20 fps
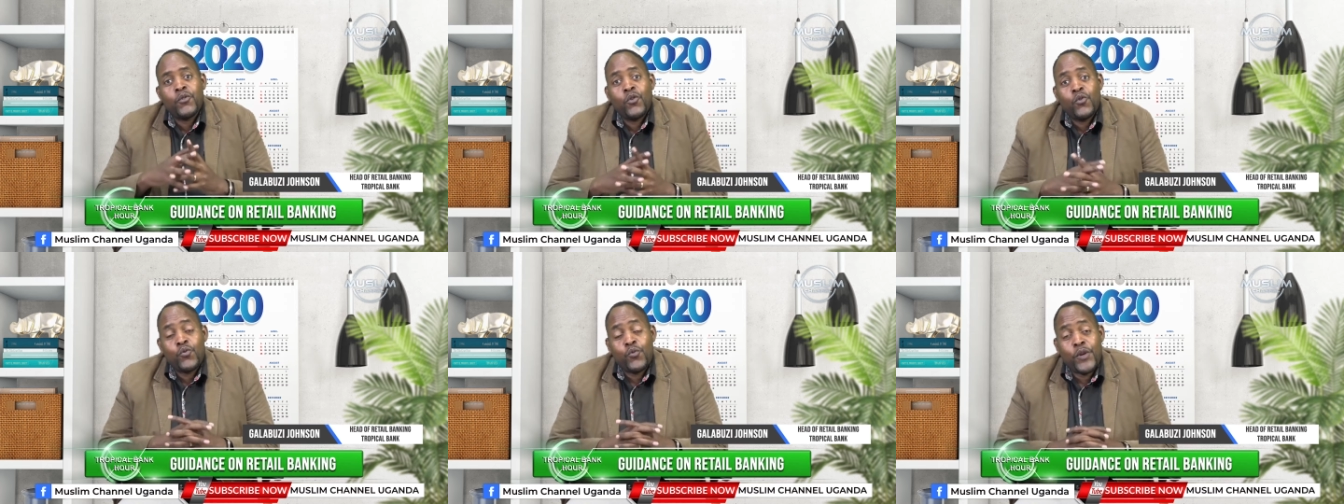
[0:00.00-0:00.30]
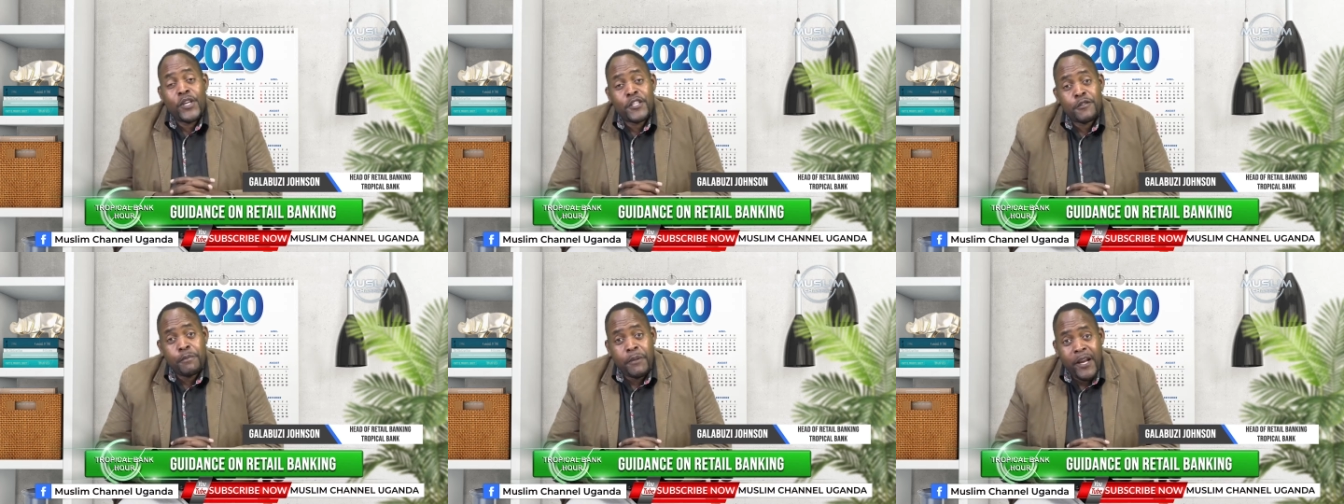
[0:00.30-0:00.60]
to
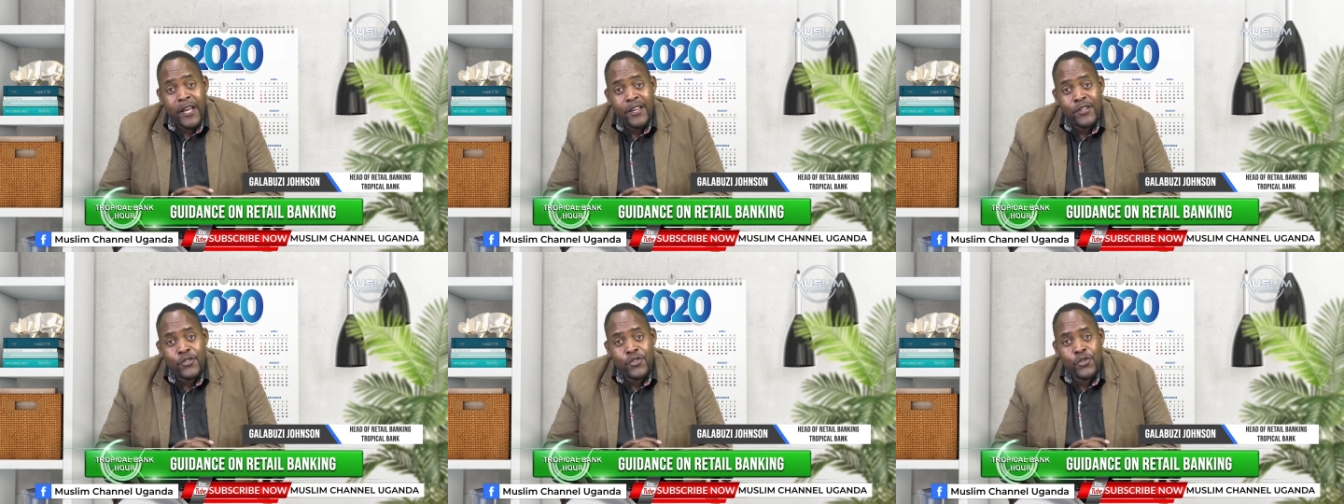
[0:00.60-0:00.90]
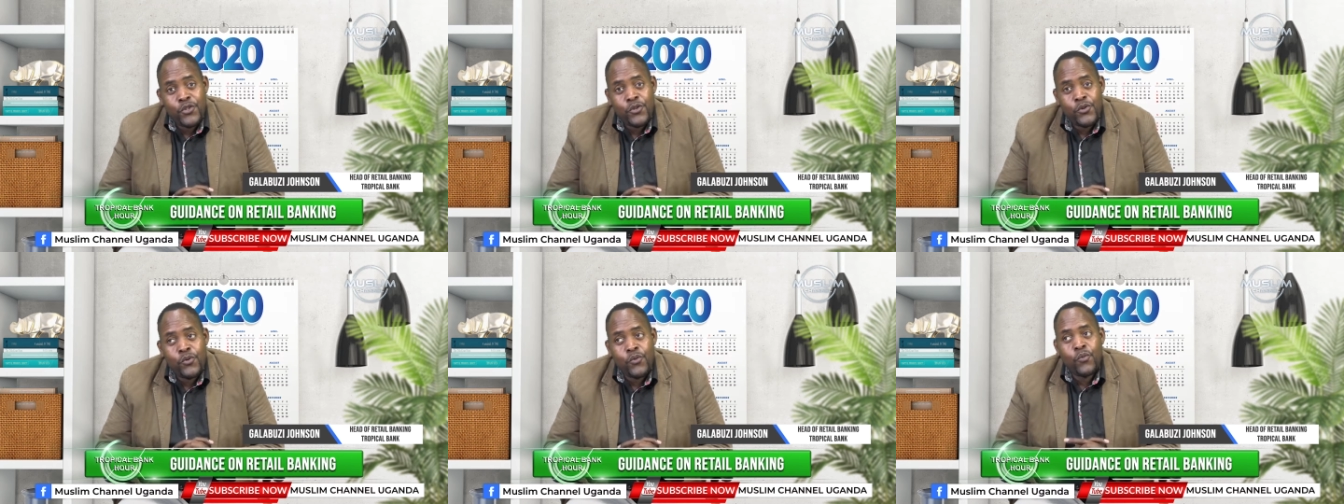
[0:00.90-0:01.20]
explain to
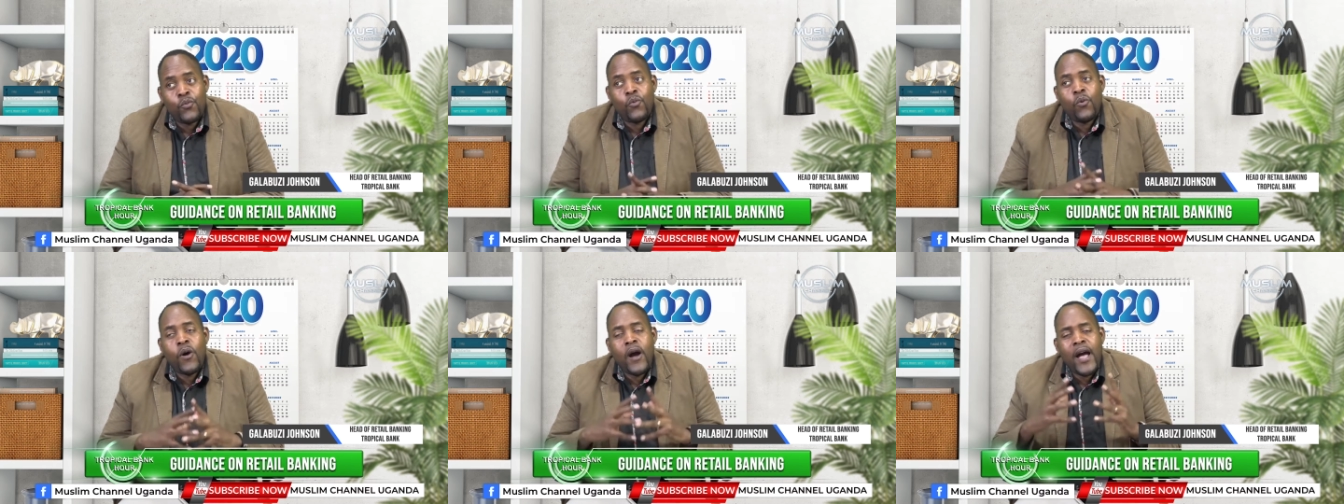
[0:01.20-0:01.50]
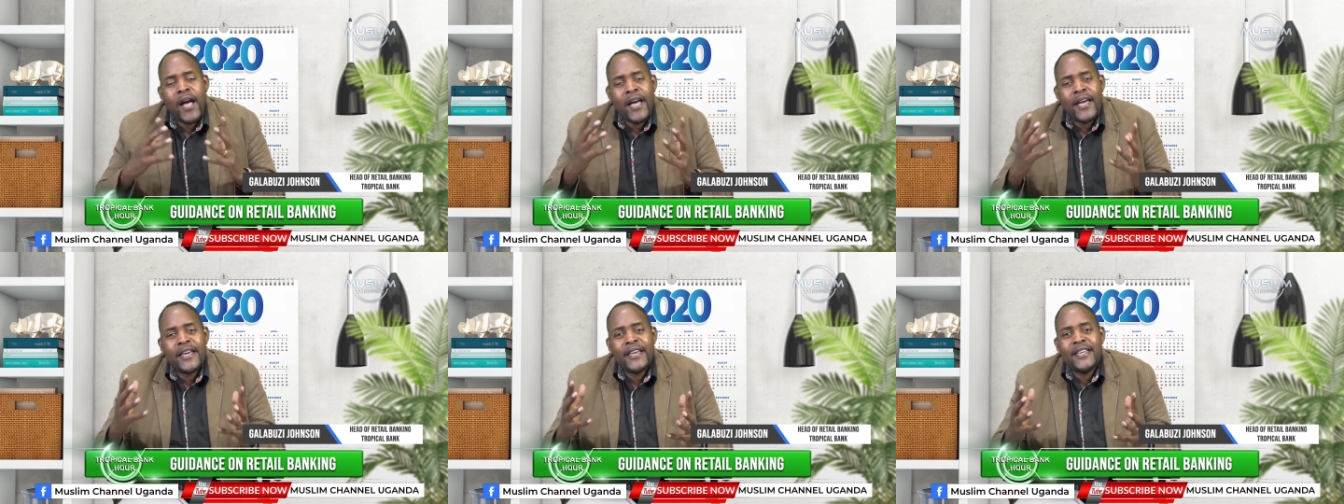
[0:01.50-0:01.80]
you
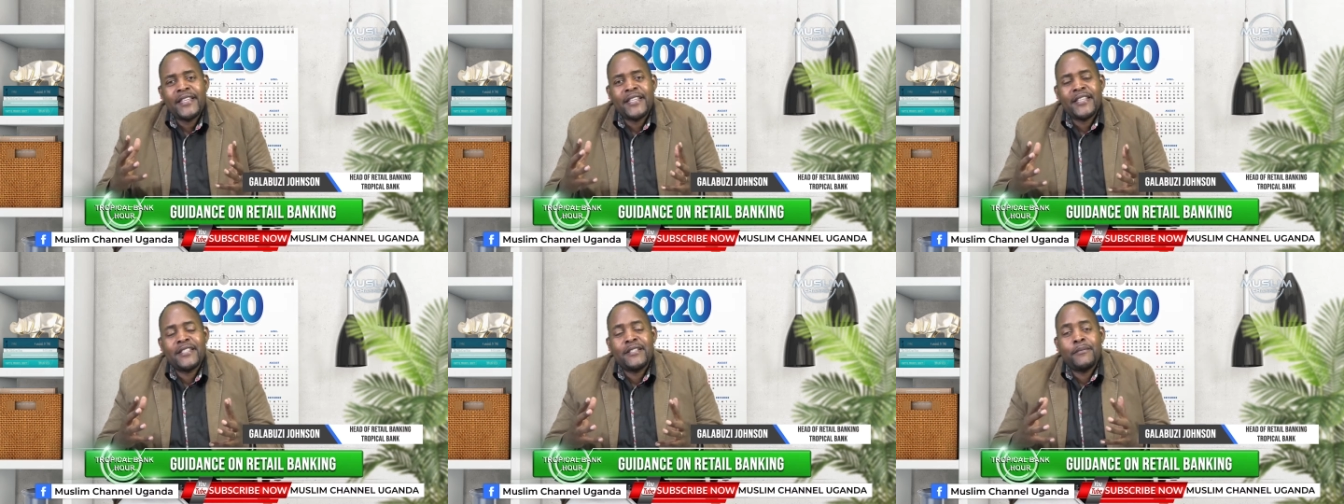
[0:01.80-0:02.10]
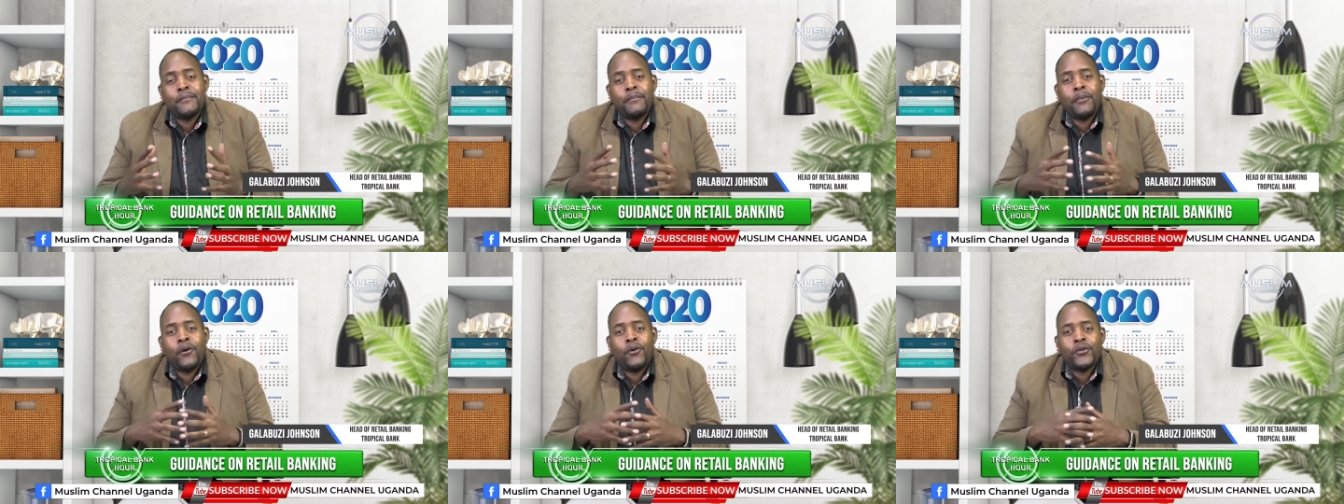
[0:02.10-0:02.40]
why it is
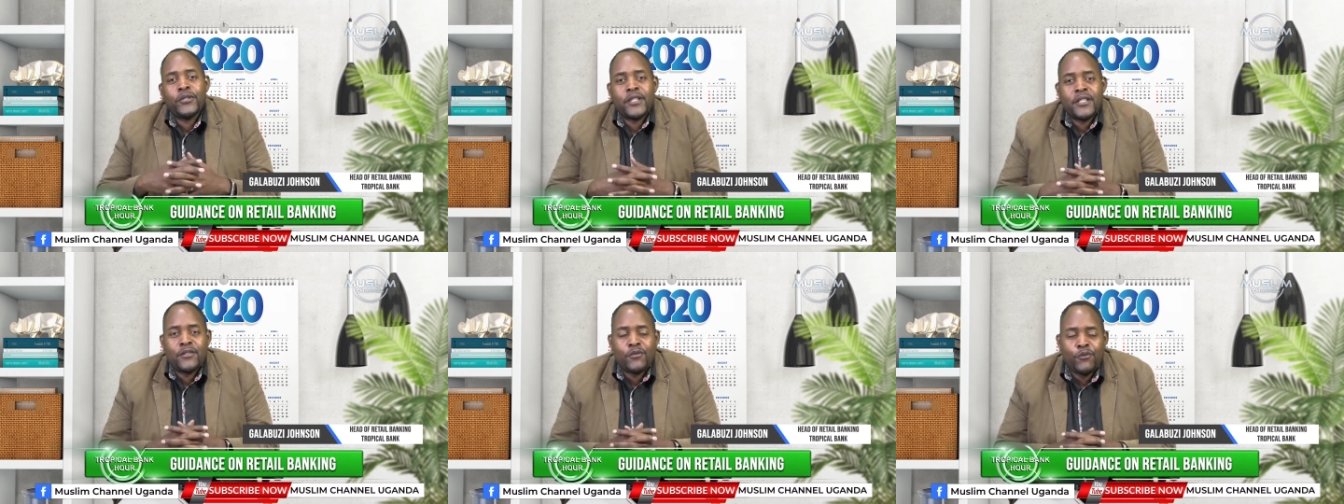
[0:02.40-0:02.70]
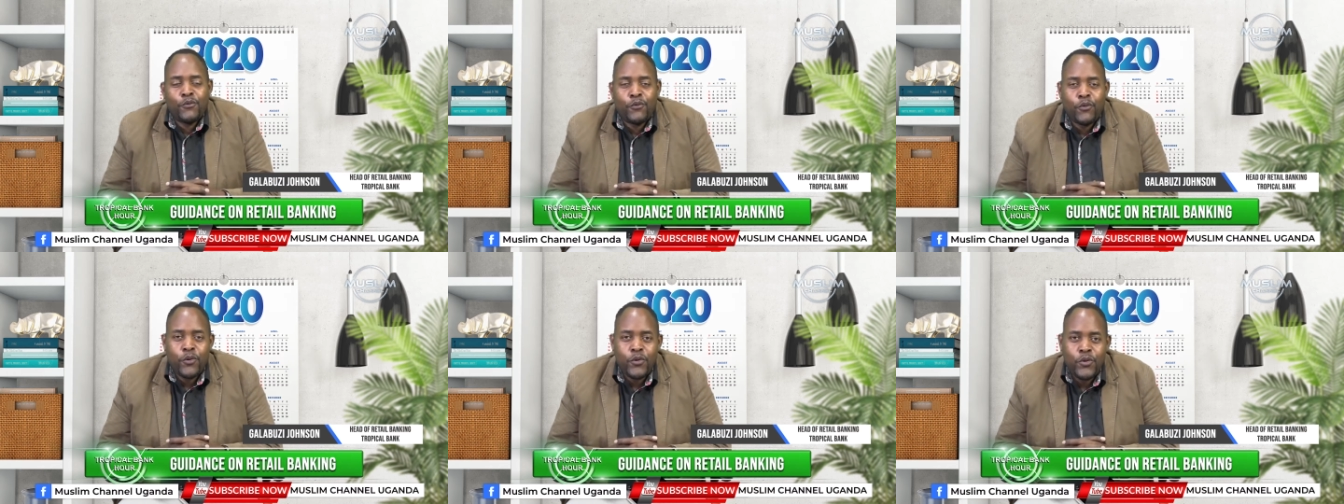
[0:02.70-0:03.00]
important
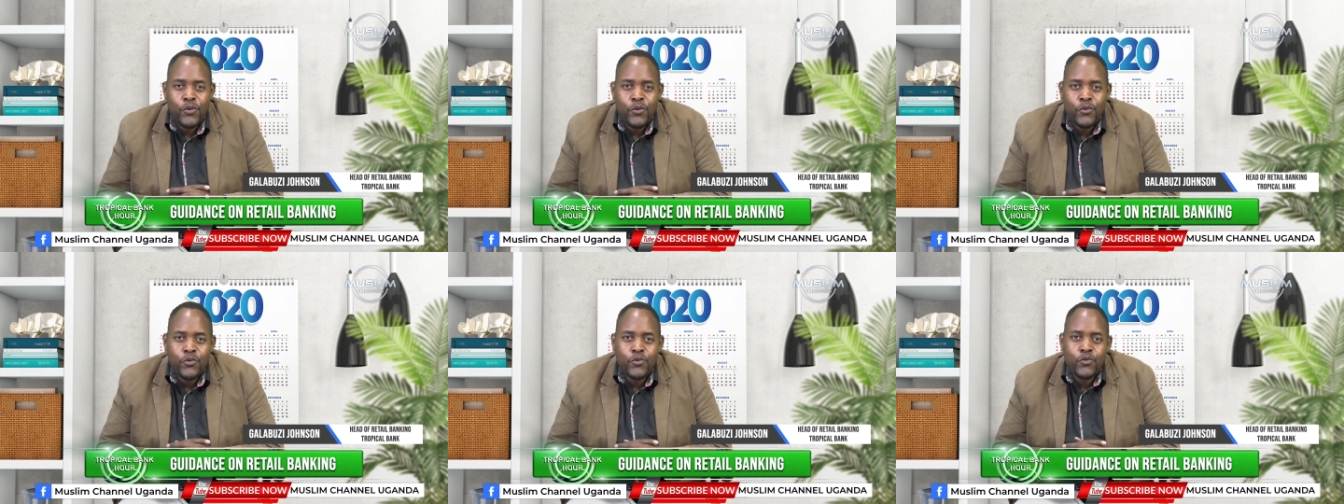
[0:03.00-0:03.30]
for you